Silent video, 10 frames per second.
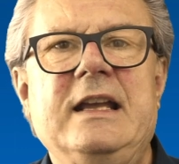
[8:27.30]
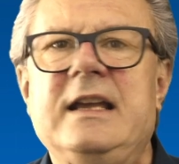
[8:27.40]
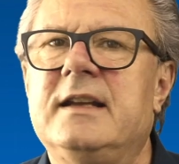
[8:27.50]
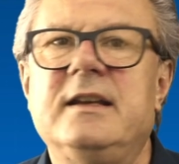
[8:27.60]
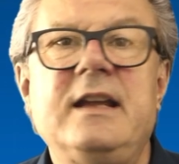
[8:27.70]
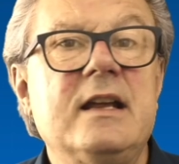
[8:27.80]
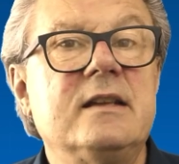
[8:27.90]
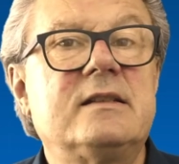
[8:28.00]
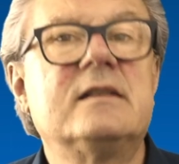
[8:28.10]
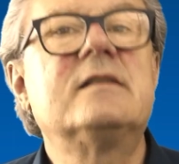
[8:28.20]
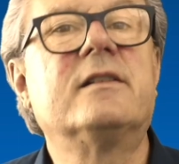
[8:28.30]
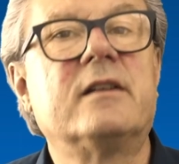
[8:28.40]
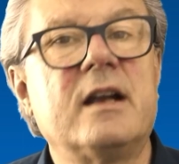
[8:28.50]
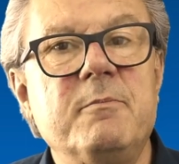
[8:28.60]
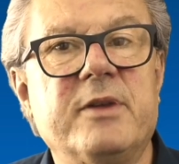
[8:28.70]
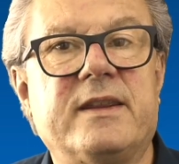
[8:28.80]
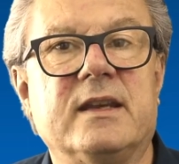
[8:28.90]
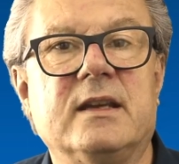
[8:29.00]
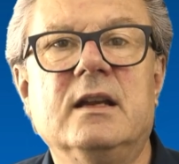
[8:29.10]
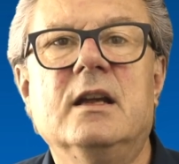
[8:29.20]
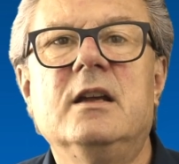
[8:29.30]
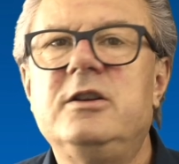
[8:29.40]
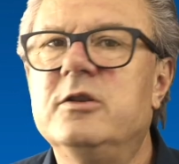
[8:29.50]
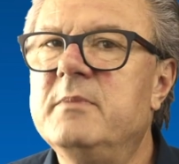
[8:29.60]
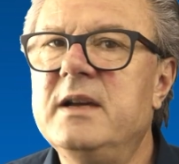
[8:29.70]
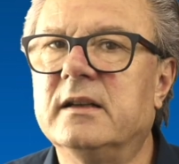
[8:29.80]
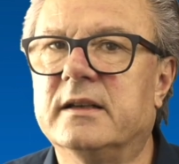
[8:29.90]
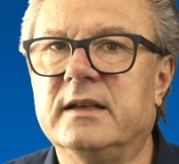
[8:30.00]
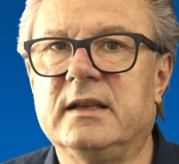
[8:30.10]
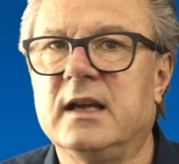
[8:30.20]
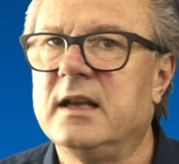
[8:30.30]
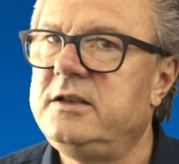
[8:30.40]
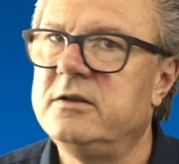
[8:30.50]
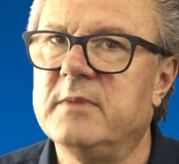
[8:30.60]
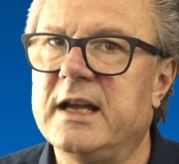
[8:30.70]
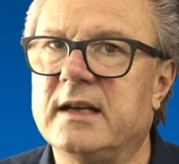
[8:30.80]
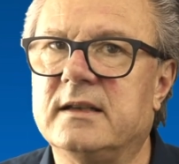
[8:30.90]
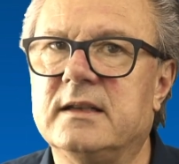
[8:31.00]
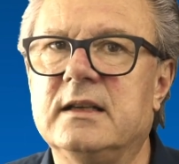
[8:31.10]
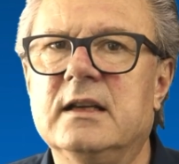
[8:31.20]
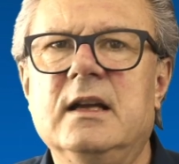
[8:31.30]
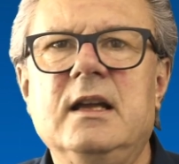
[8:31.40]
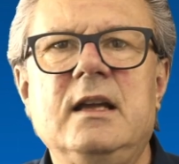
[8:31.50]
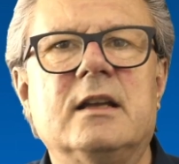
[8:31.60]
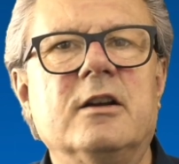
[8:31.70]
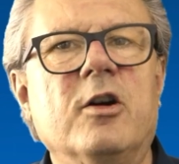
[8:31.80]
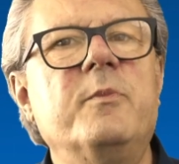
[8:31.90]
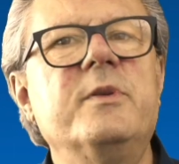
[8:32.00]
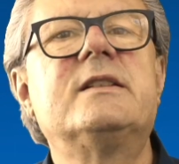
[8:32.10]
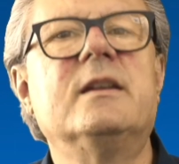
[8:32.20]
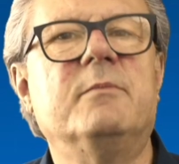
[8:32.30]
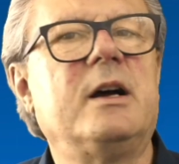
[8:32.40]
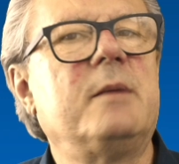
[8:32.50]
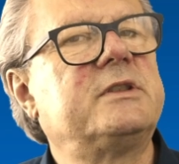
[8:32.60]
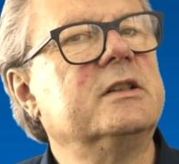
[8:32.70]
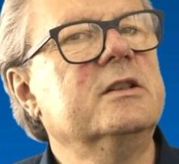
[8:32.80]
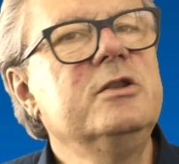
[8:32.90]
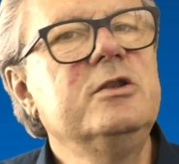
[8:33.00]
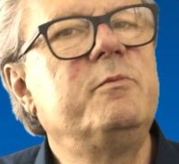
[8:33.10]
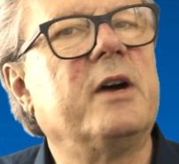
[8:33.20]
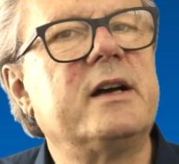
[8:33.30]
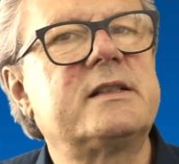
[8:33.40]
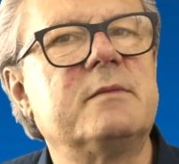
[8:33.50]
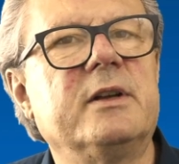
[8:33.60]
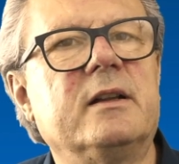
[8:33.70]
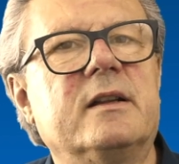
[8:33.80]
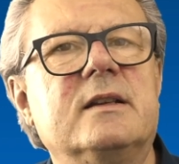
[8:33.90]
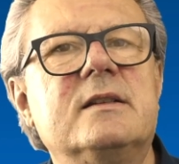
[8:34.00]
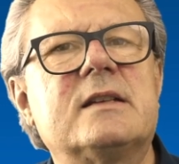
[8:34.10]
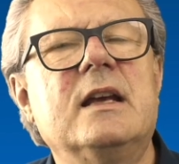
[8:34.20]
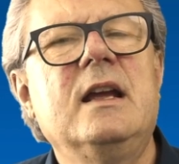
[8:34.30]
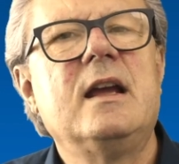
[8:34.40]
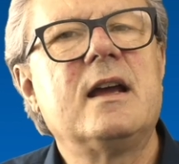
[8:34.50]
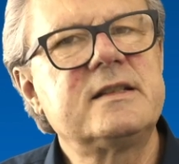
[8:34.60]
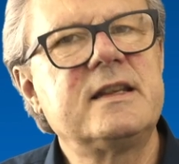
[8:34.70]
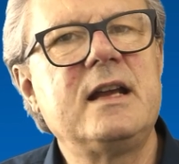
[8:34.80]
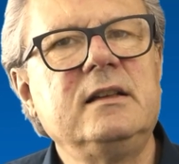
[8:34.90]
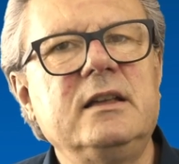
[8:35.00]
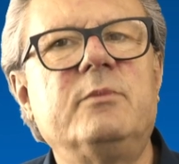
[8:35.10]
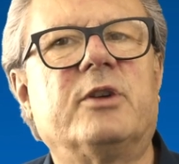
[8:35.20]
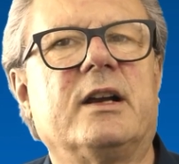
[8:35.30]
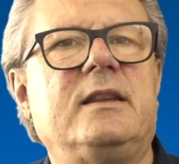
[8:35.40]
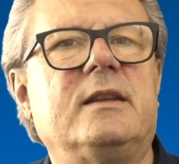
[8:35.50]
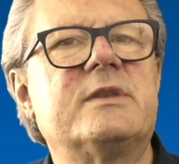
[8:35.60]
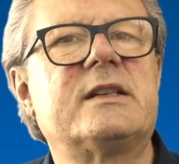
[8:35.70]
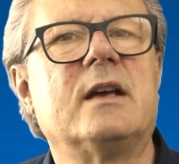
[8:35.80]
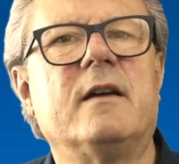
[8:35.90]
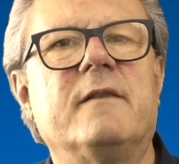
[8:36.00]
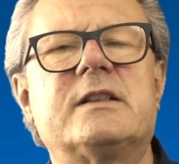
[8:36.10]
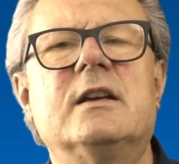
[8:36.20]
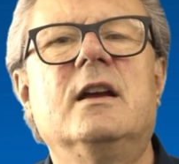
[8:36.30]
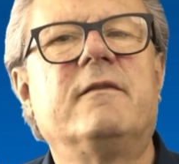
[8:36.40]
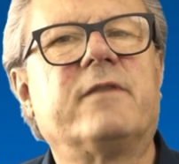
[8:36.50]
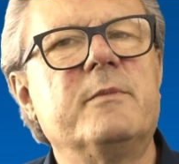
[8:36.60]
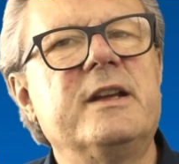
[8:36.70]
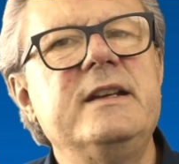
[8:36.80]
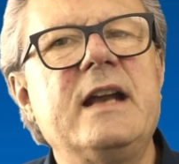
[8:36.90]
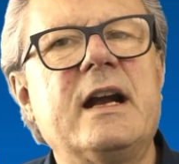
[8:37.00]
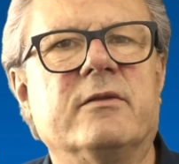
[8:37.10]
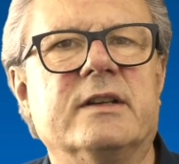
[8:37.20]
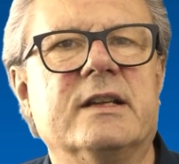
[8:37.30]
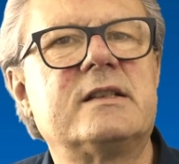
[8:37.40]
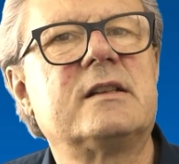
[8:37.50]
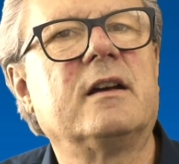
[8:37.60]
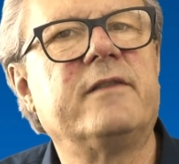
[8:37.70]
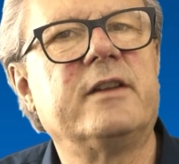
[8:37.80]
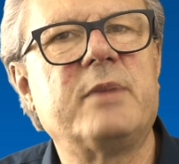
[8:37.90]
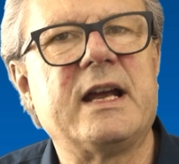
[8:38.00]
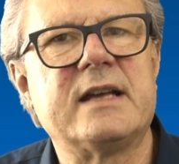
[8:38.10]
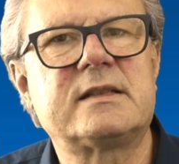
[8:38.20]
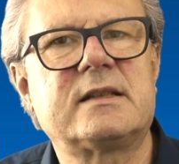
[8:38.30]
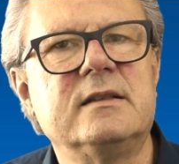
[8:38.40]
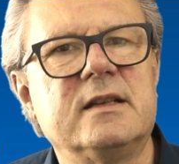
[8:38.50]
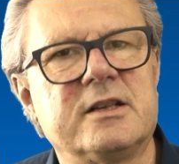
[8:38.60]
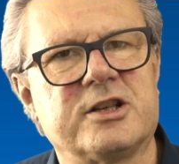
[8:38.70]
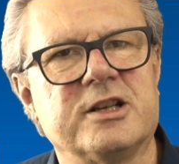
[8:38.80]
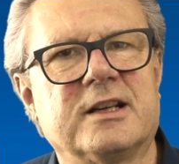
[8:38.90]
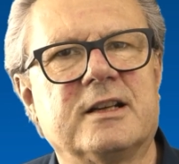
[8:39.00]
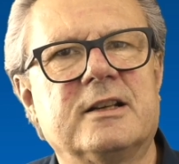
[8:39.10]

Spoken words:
It enhances their empathy, humility, and humanity. It opens them up to new possibilities as they liberate themselves from the narrowness of their past conditioning.